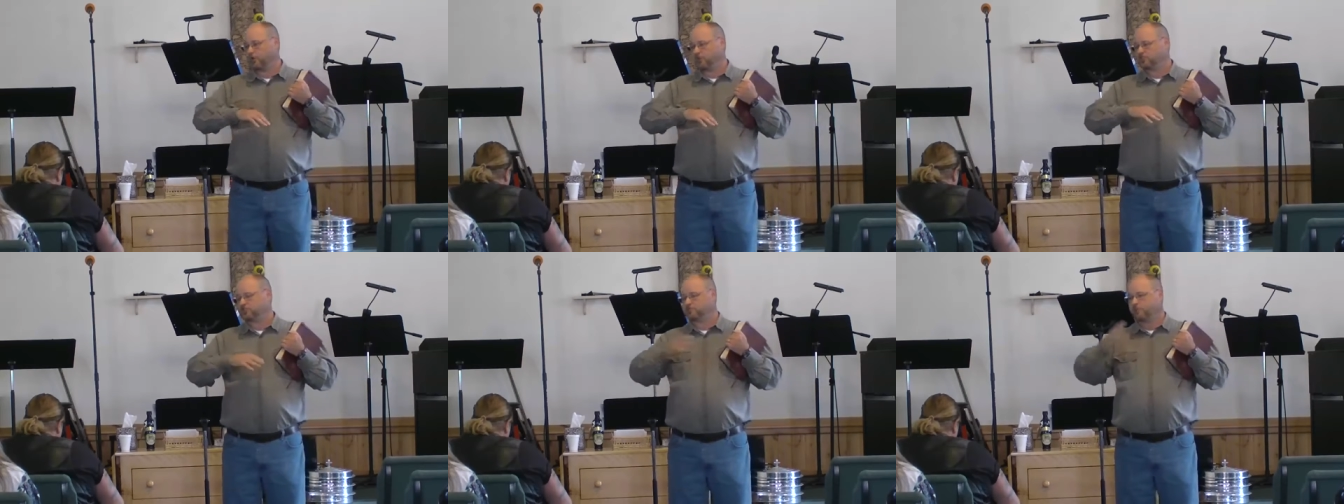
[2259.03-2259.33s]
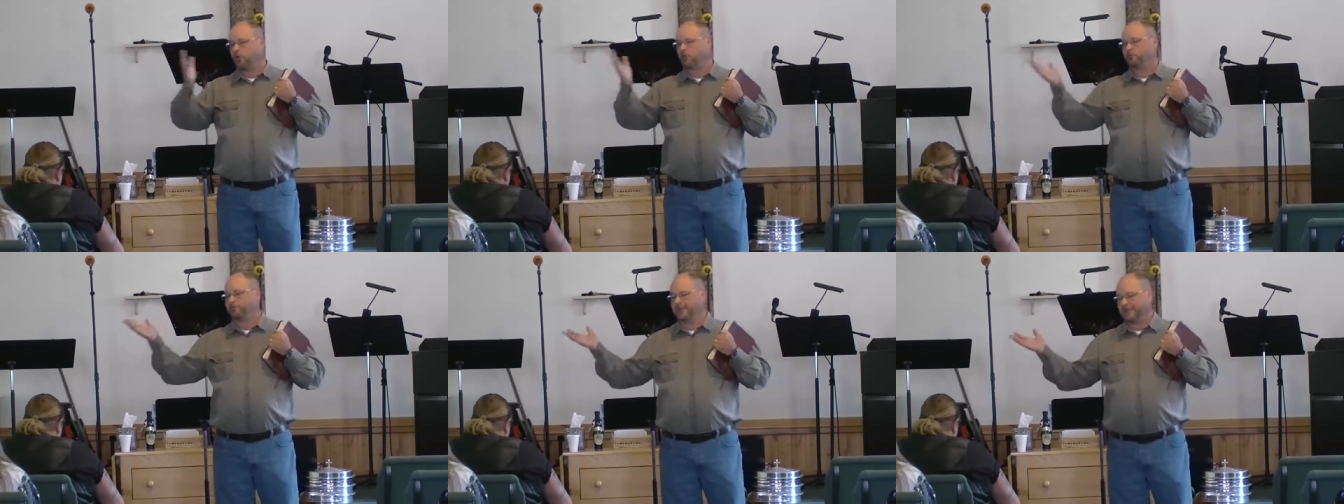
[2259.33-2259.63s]
he
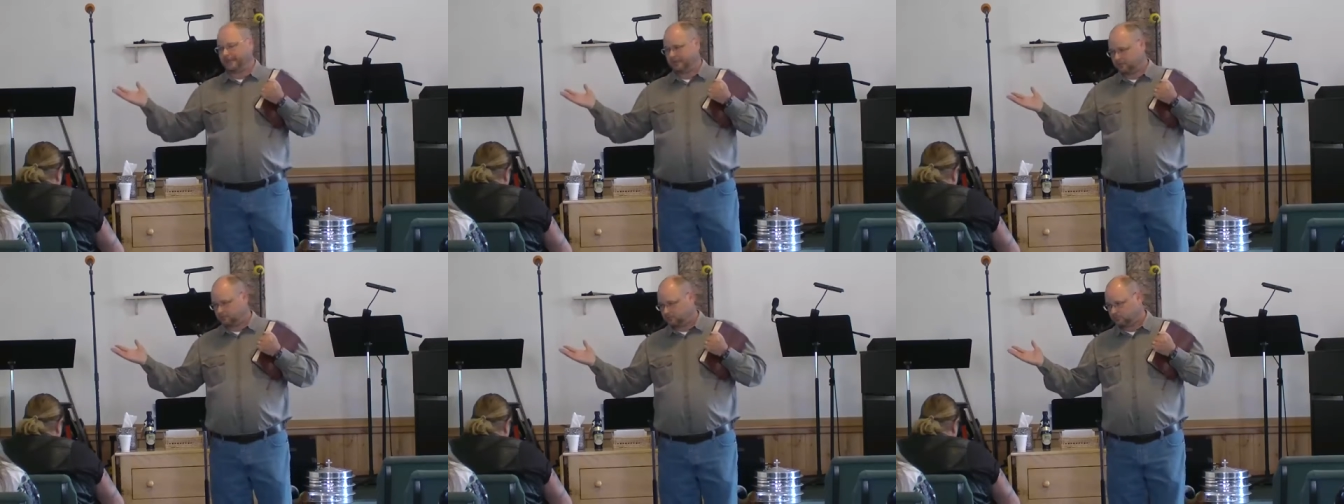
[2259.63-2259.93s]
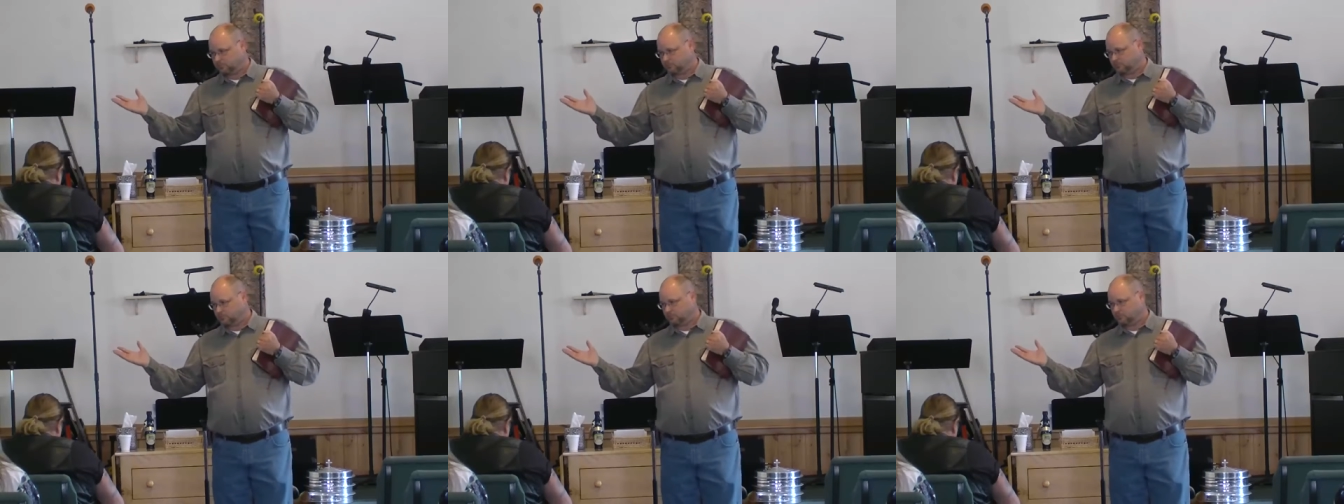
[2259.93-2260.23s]
smote me.
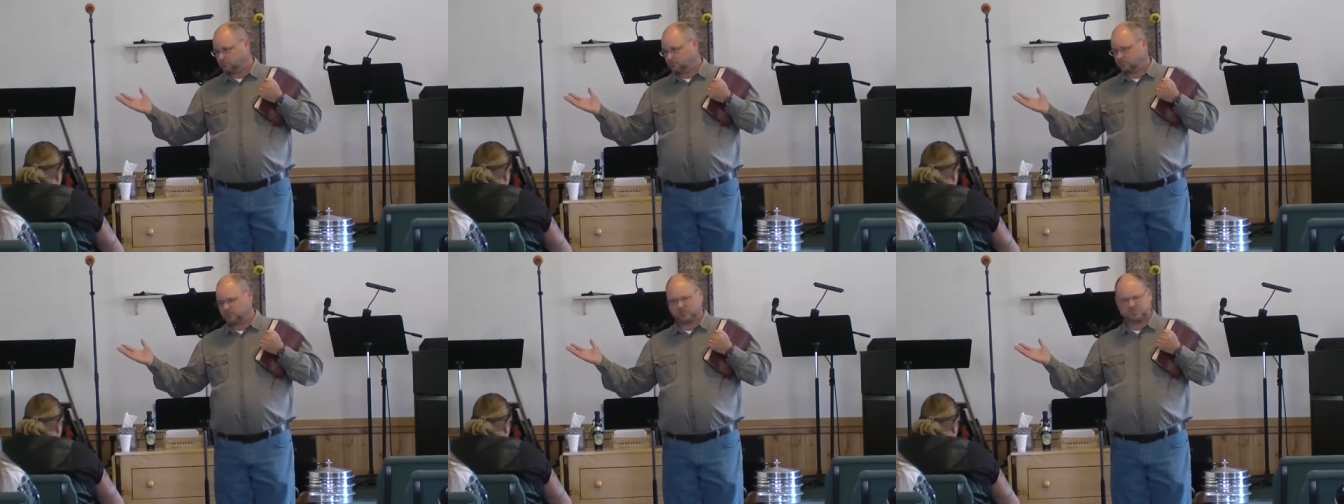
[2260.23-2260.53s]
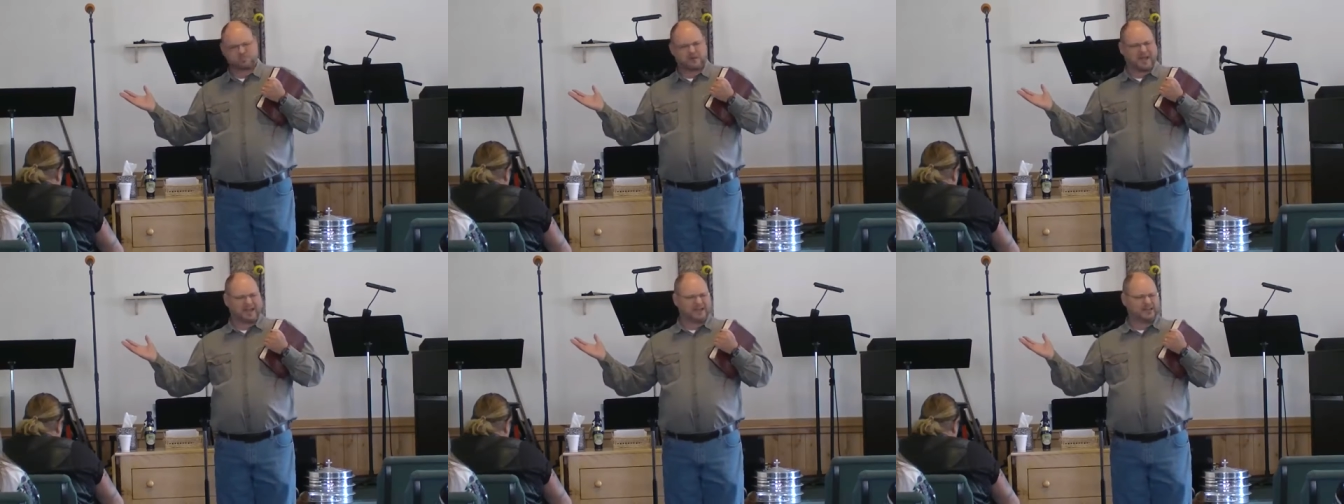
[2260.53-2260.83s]

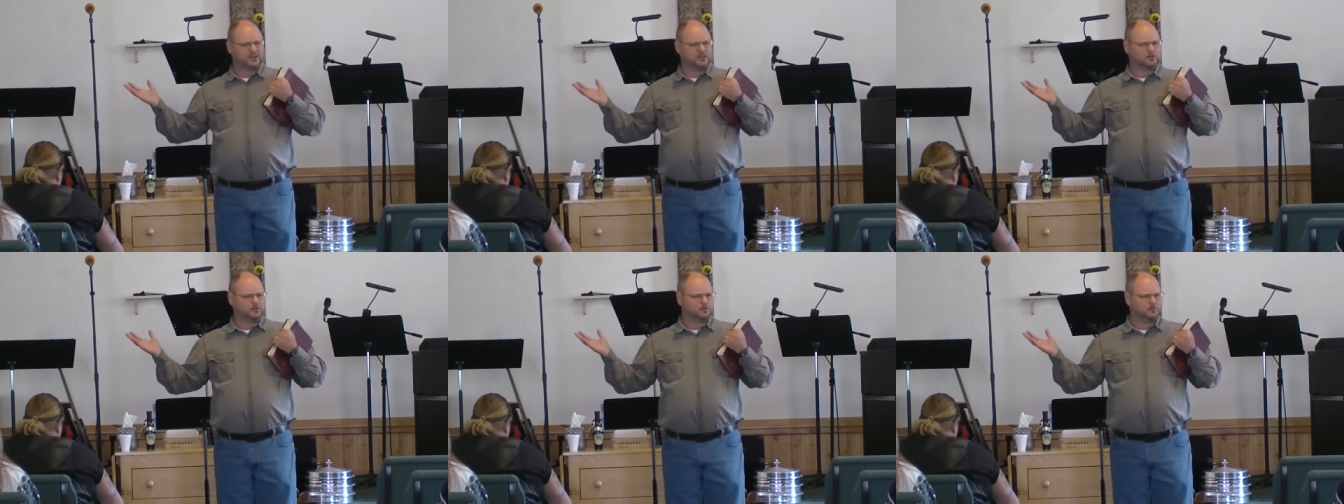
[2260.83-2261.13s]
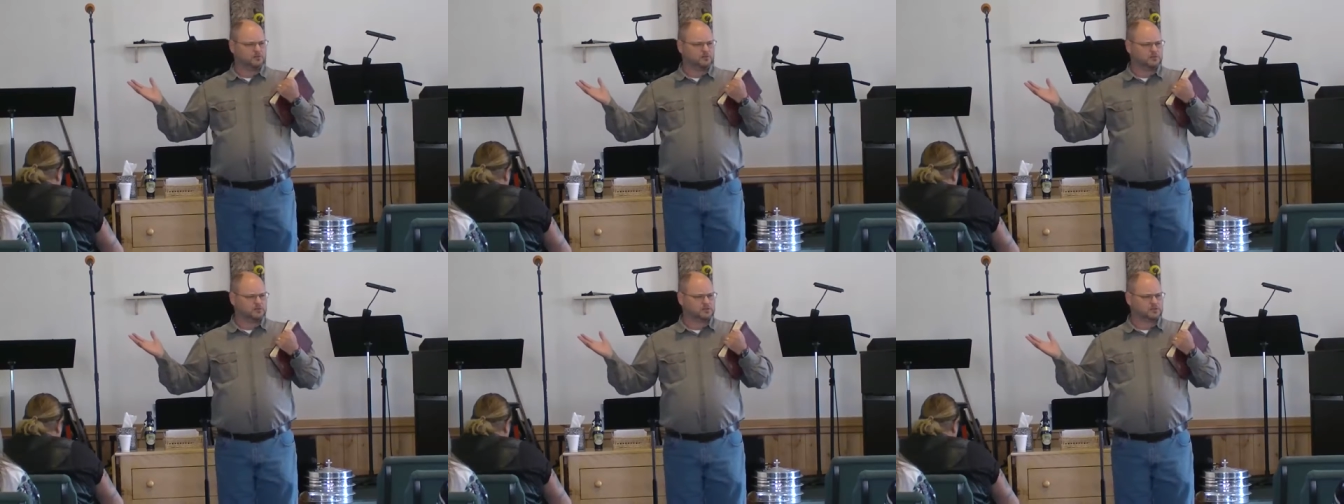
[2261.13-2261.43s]
Smited,
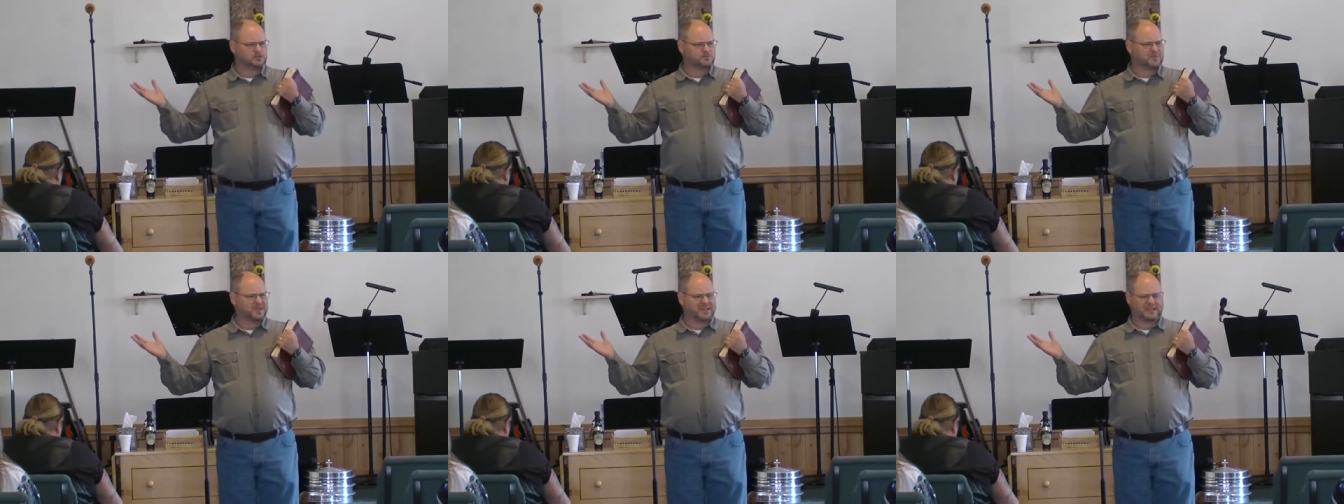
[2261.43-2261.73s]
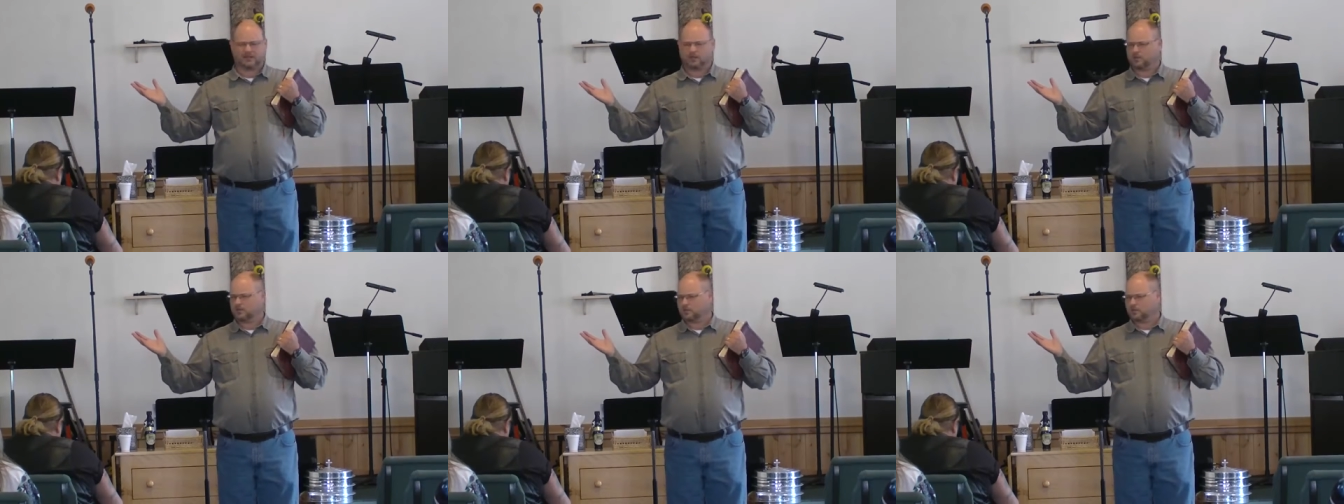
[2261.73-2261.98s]
smit.